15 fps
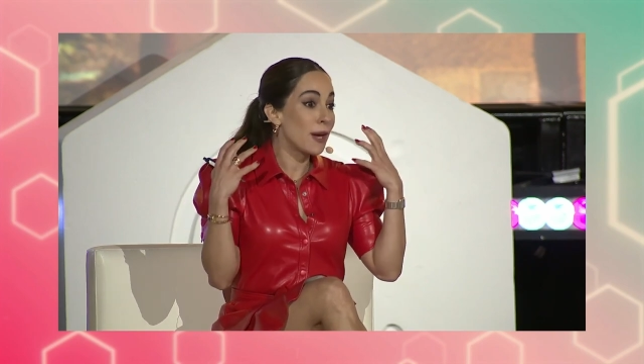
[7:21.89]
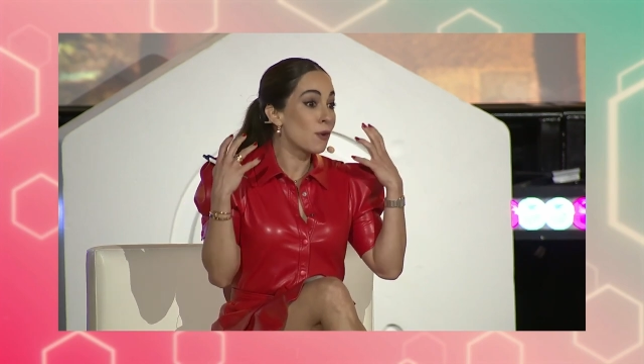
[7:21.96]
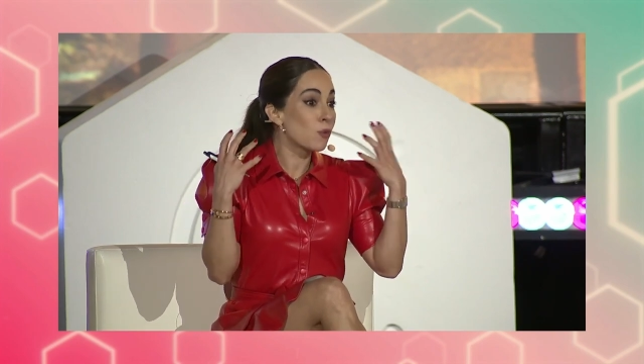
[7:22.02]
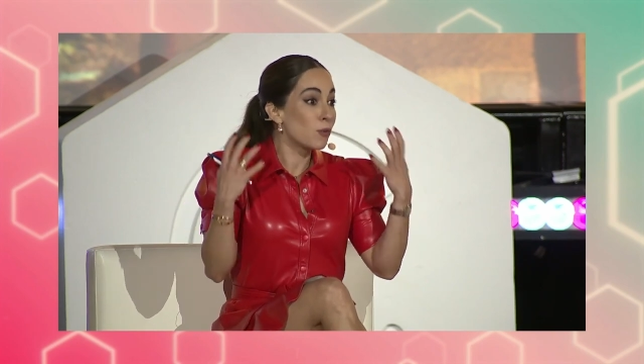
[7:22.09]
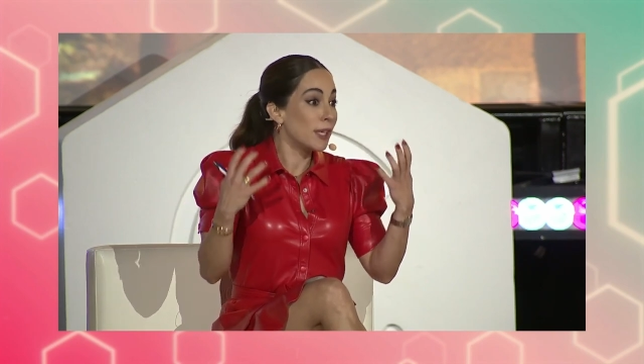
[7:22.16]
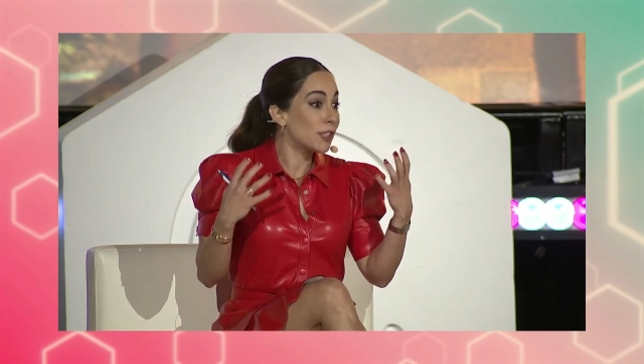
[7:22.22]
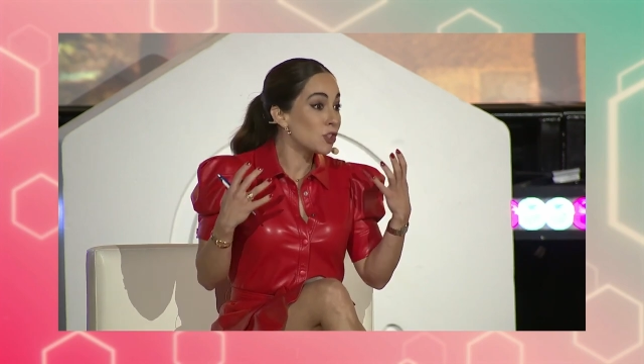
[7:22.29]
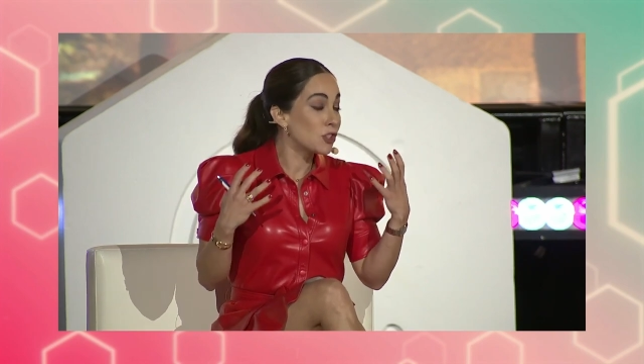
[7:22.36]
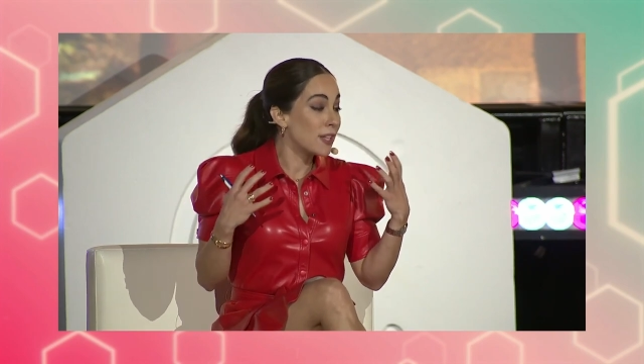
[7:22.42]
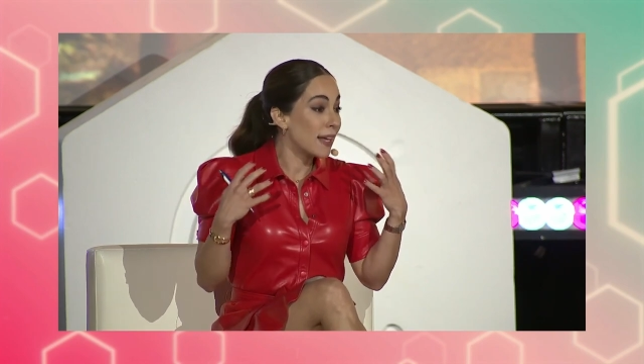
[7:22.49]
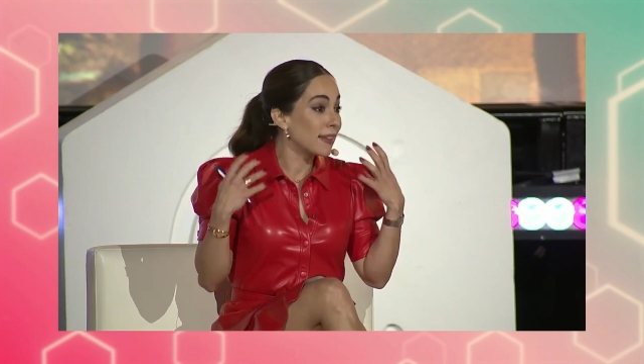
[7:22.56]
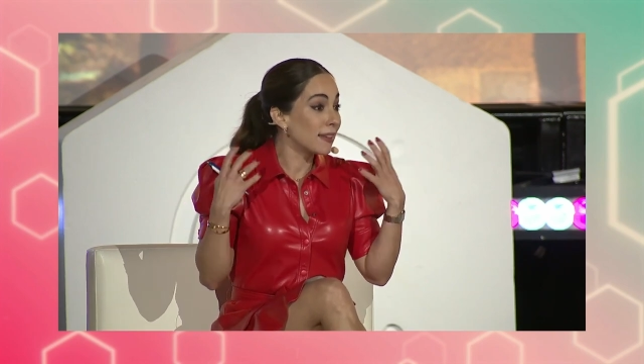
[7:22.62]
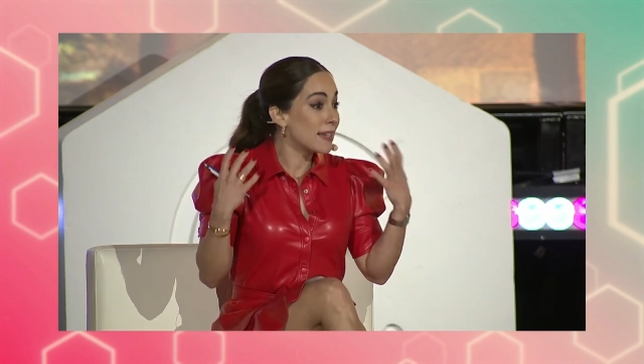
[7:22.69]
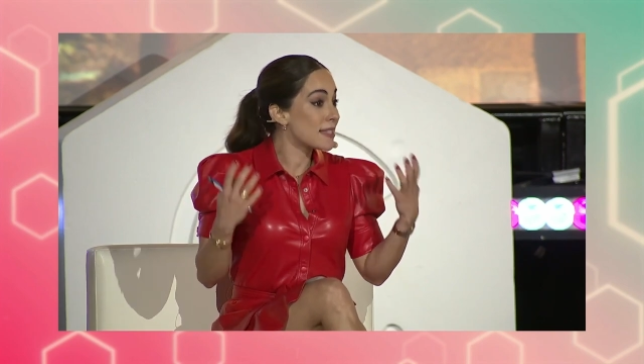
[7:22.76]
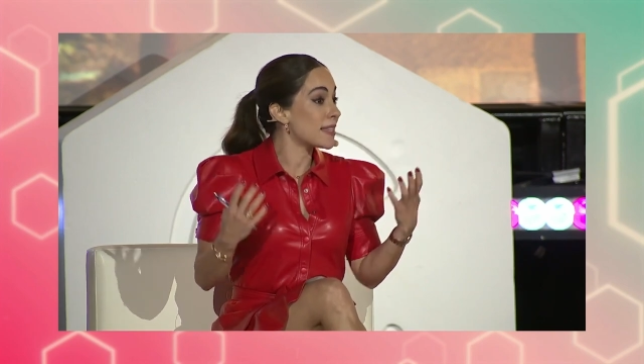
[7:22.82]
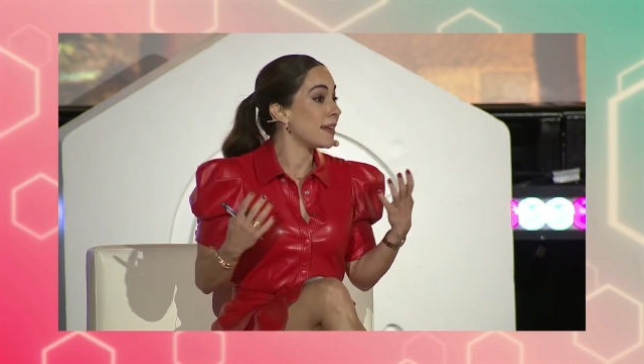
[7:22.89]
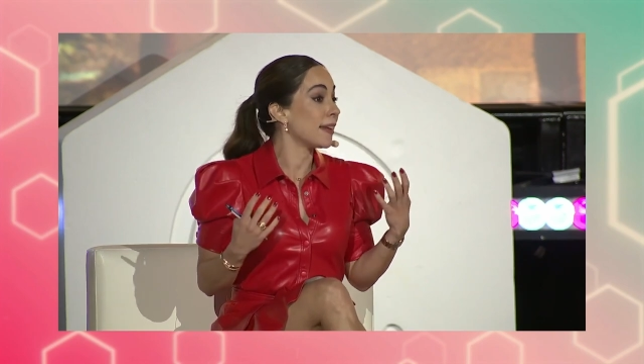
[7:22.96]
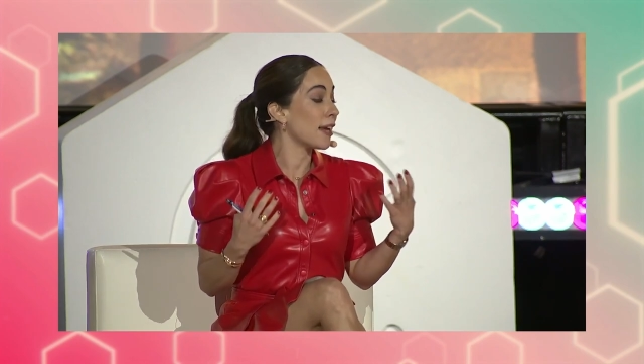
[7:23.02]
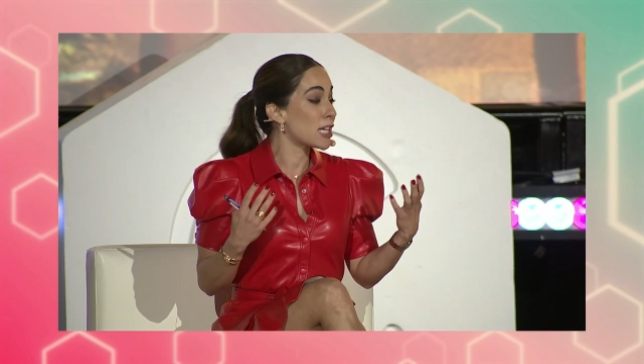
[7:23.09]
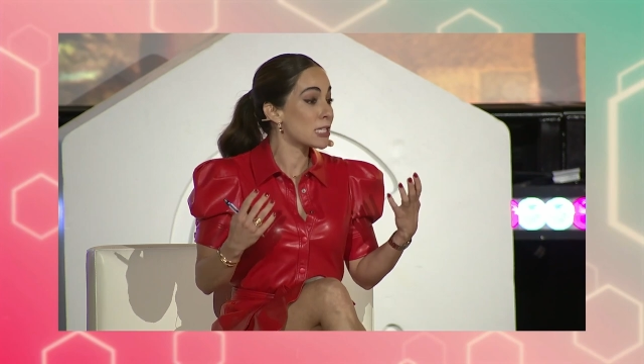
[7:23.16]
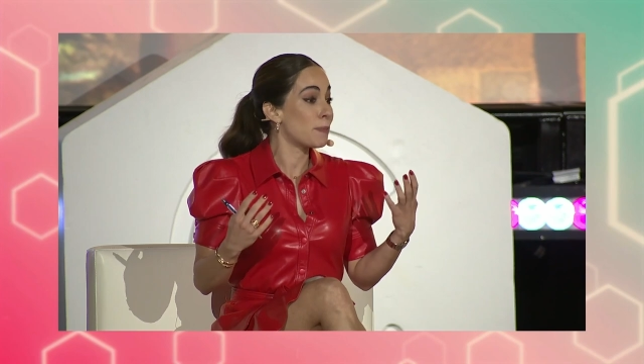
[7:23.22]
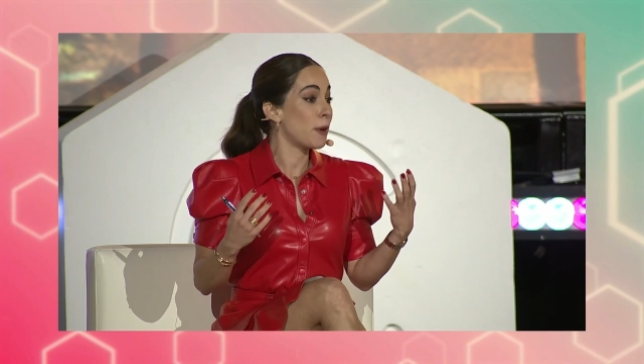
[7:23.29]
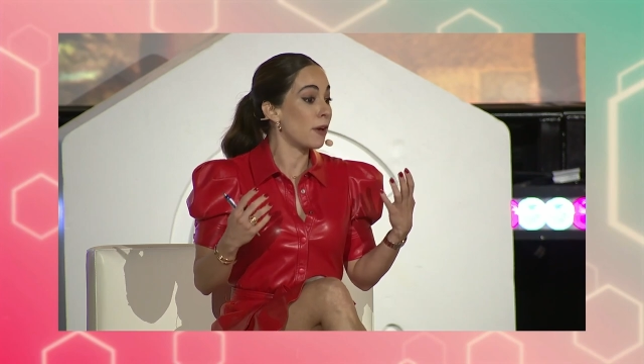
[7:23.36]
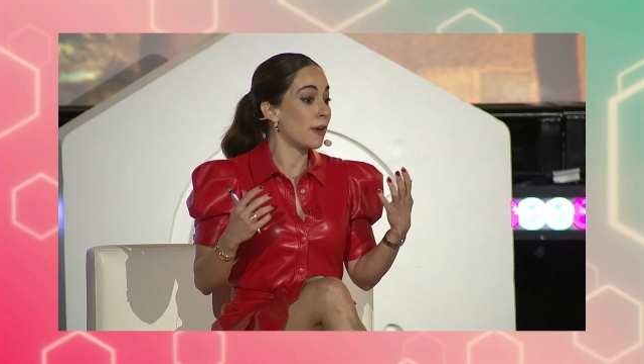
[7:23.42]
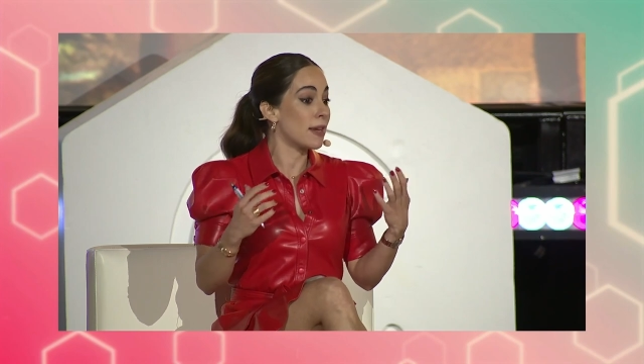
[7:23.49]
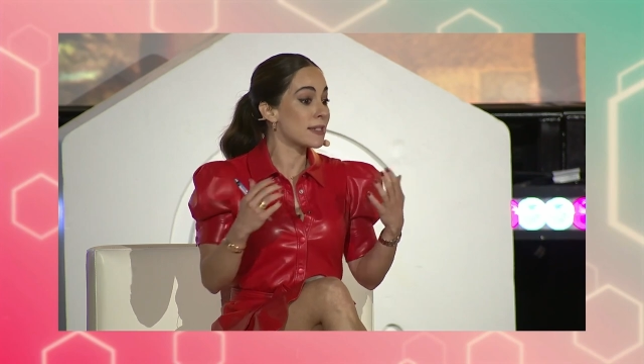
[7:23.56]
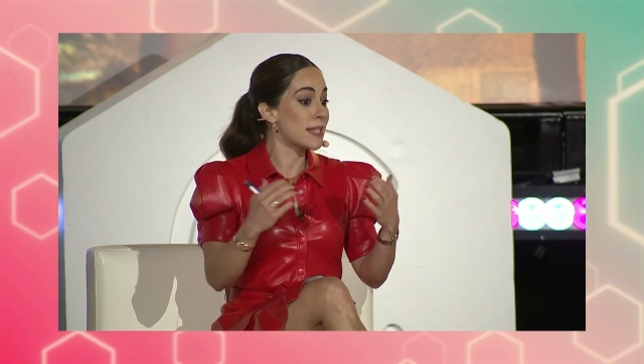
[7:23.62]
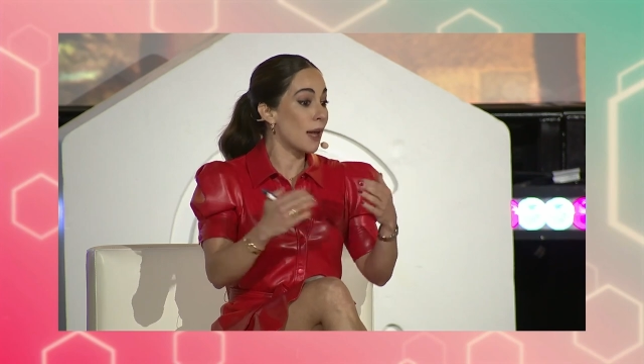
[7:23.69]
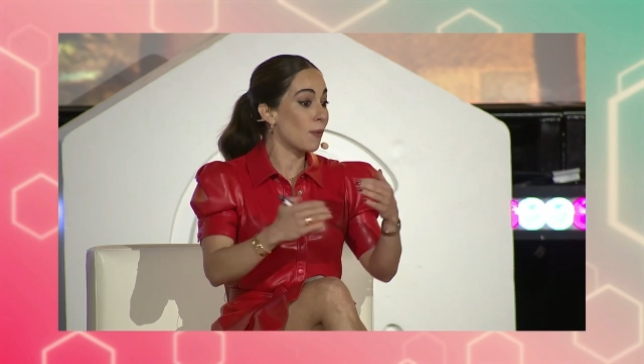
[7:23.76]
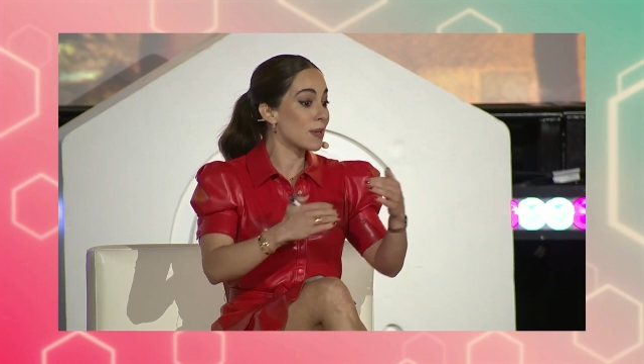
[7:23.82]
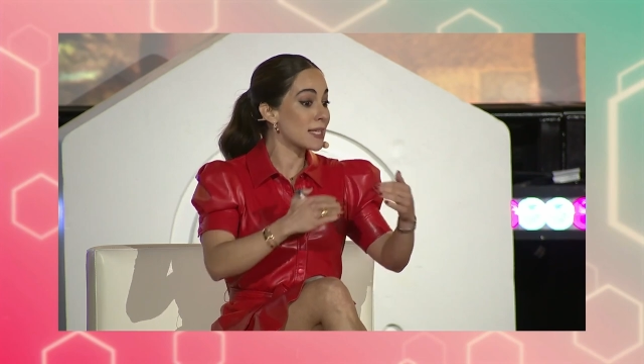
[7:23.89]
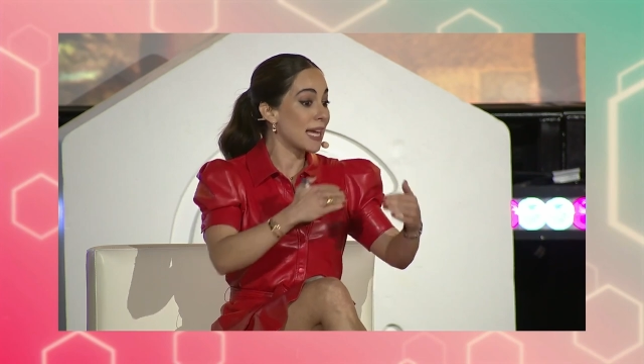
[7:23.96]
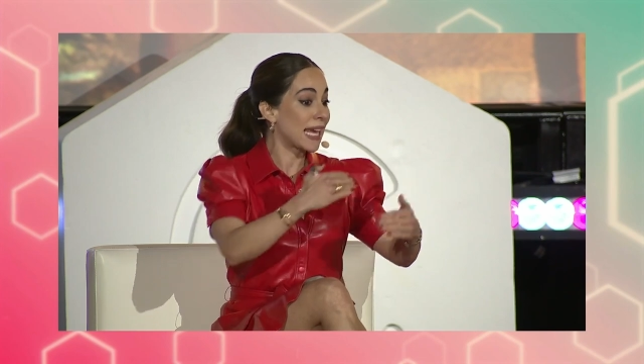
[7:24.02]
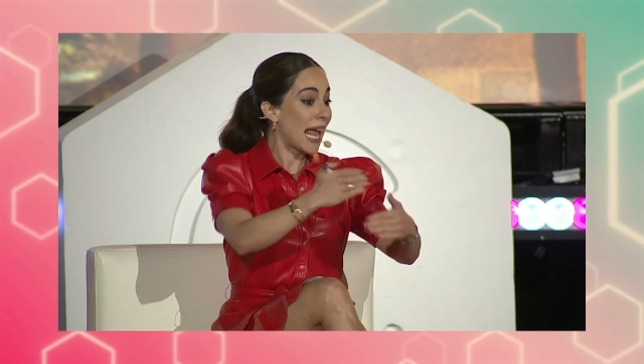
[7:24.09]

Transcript: rich then listening experience that was like